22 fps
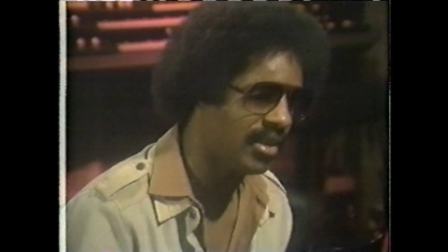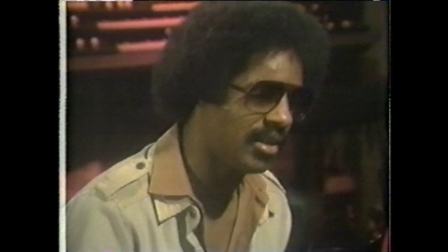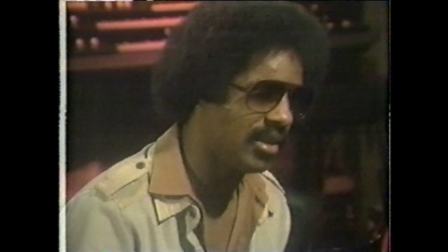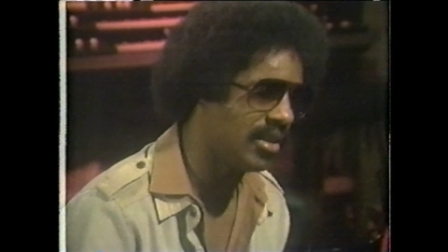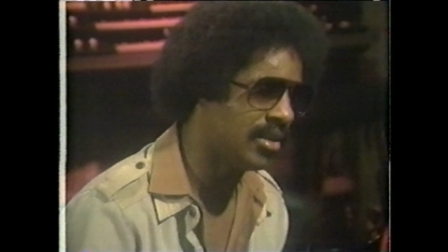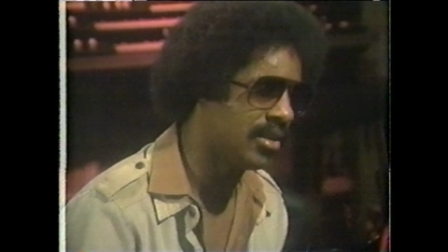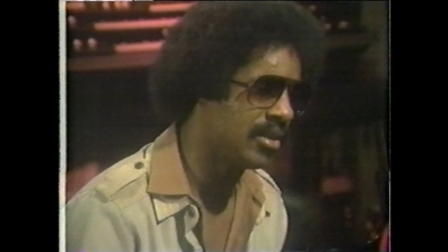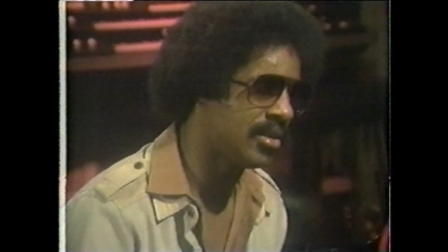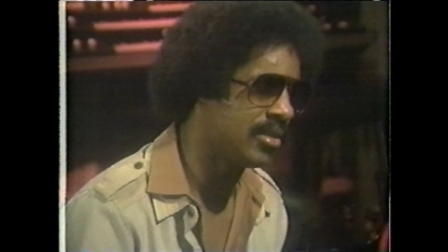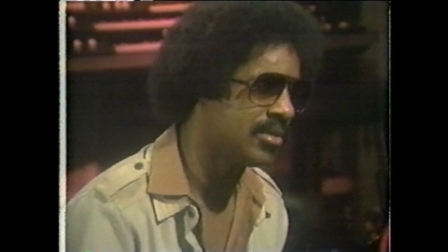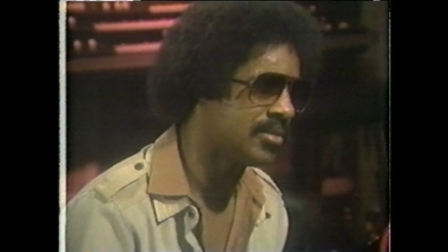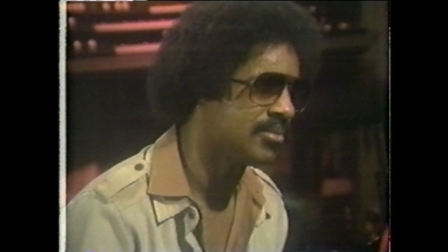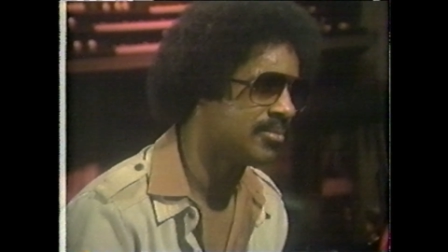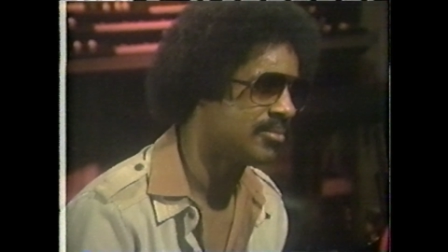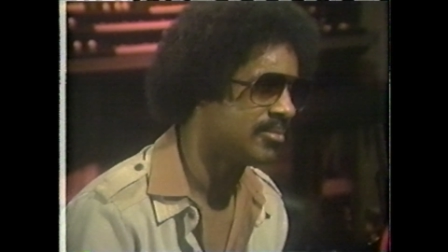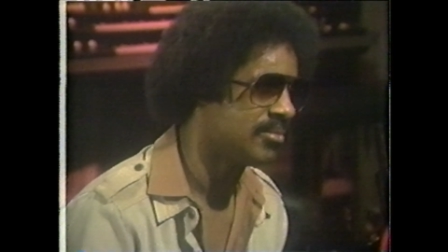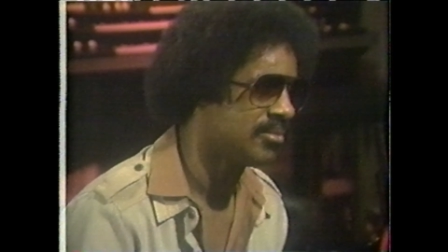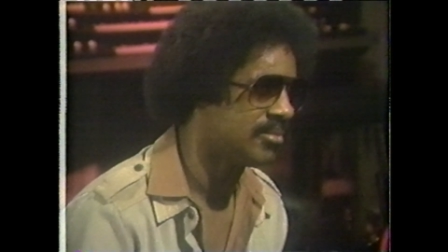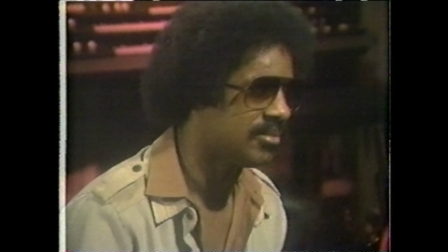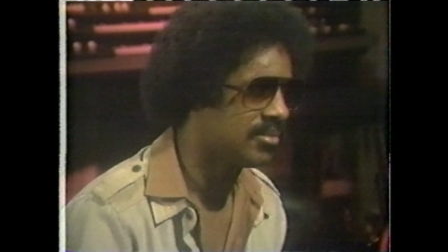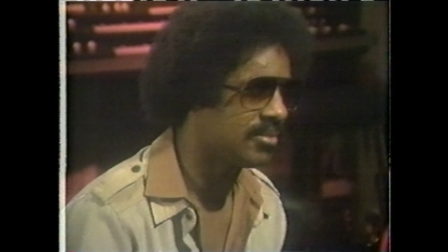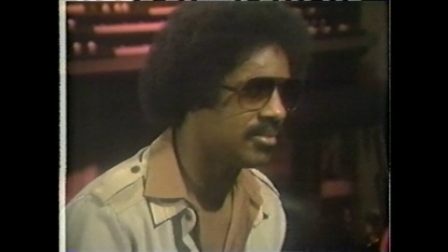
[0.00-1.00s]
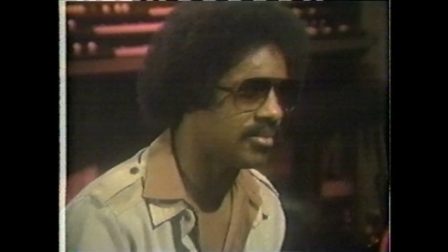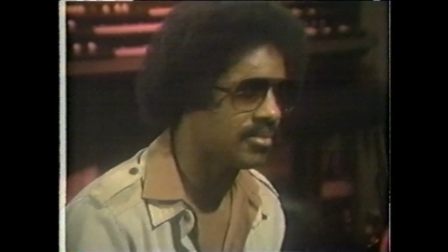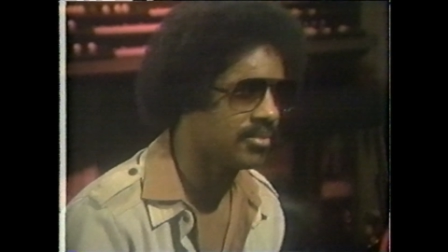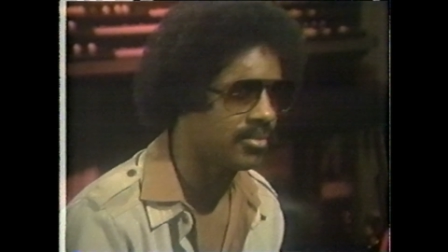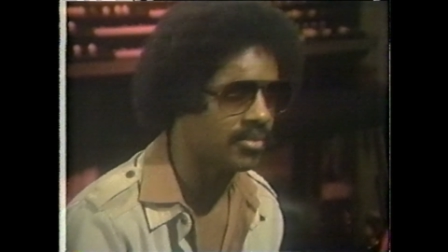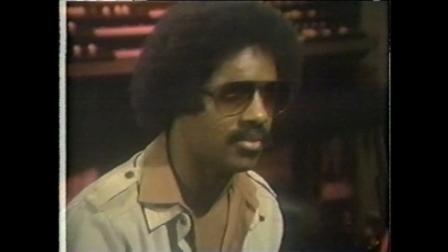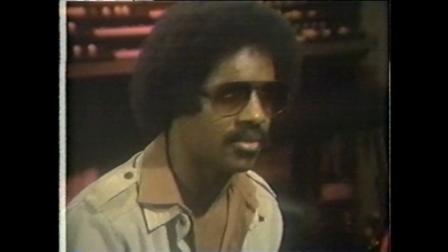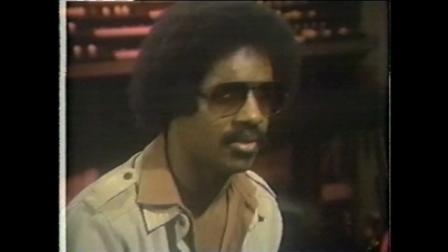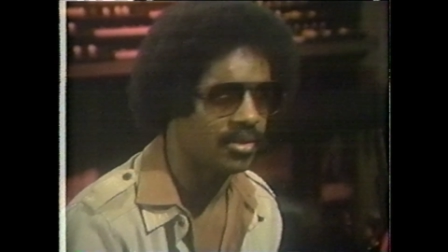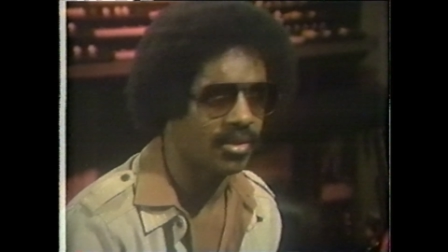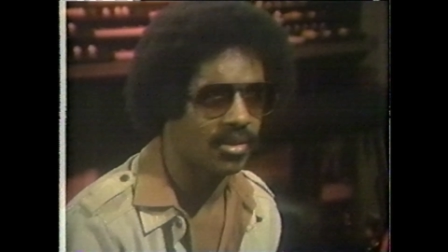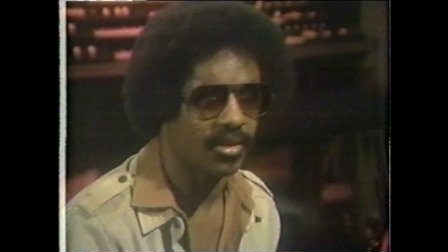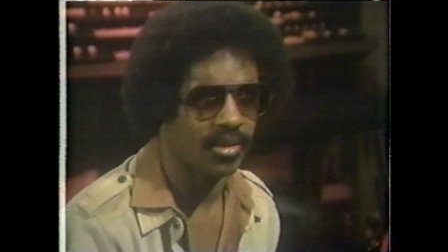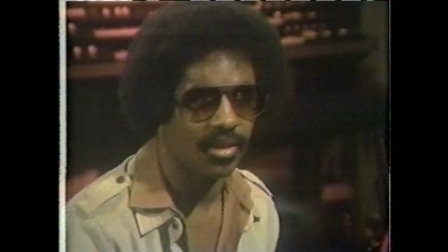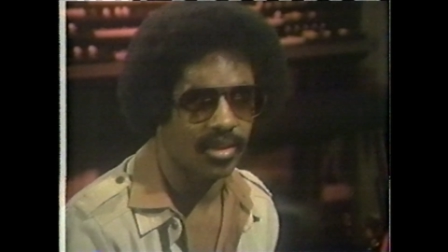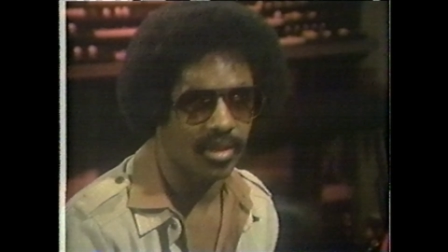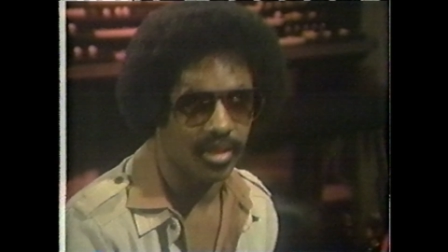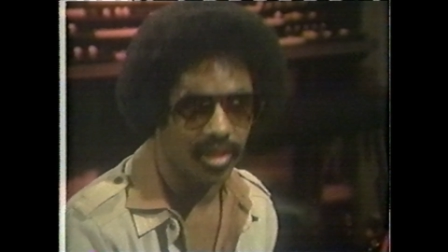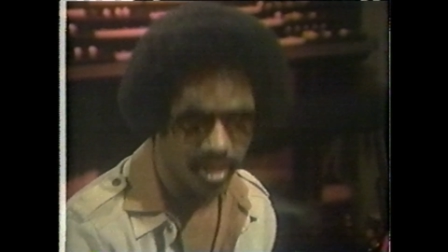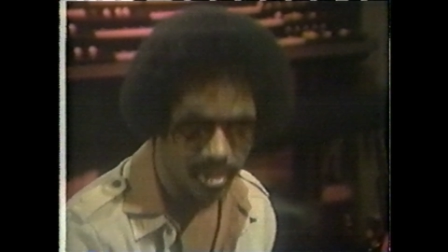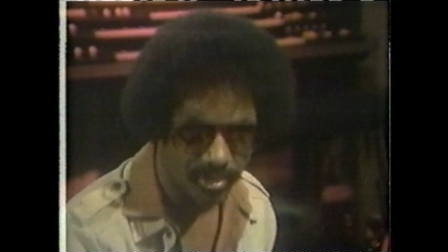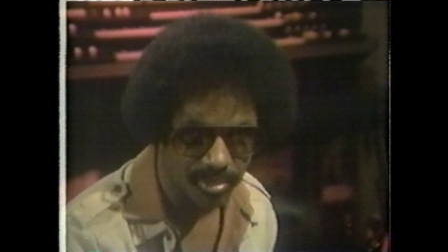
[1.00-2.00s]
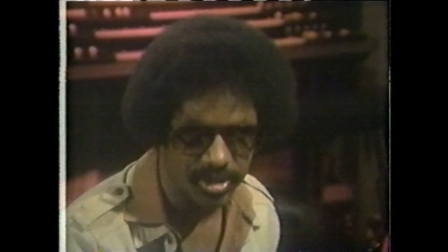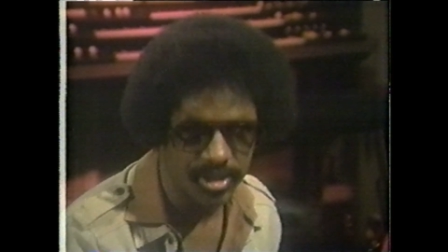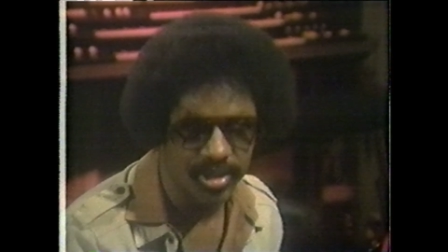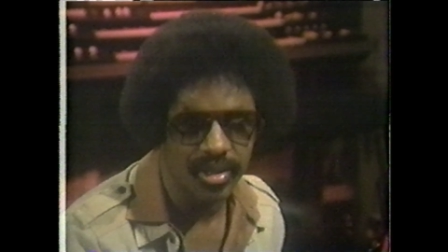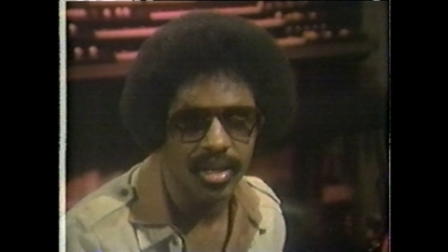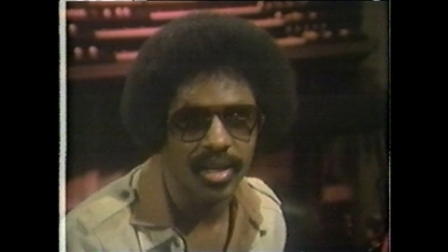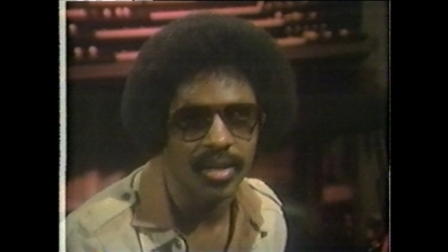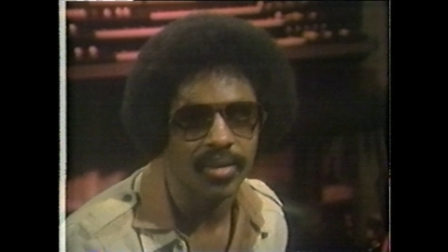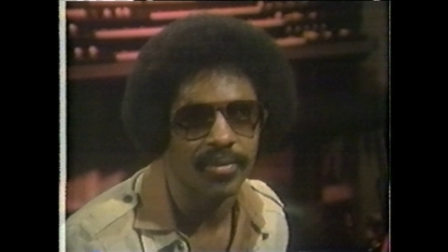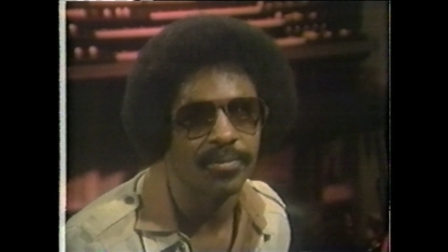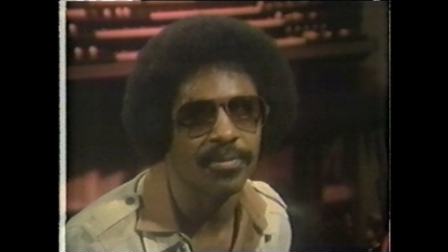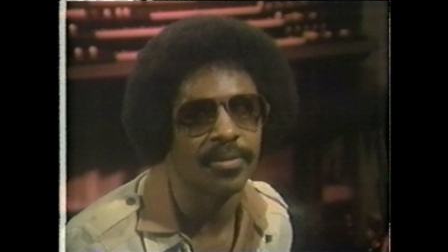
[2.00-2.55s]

um, it was a lot of